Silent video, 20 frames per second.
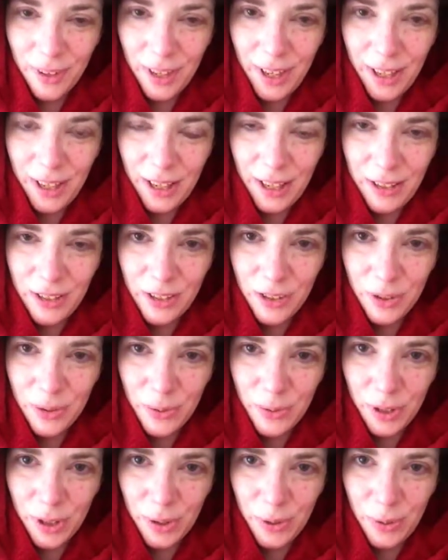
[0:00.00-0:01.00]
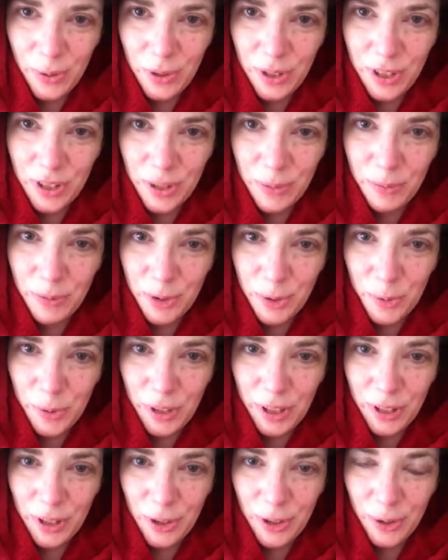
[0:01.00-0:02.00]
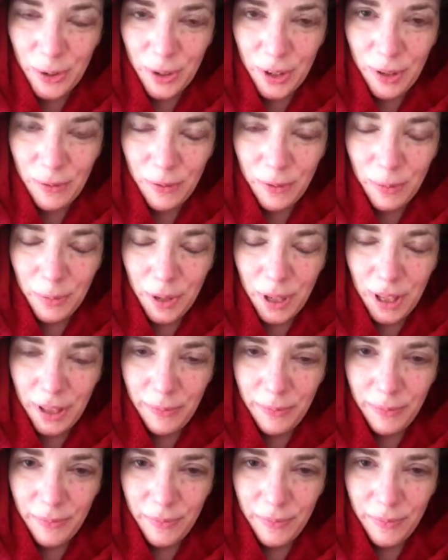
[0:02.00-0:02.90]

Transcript: And it's just really cool that someone's willing to do that for me.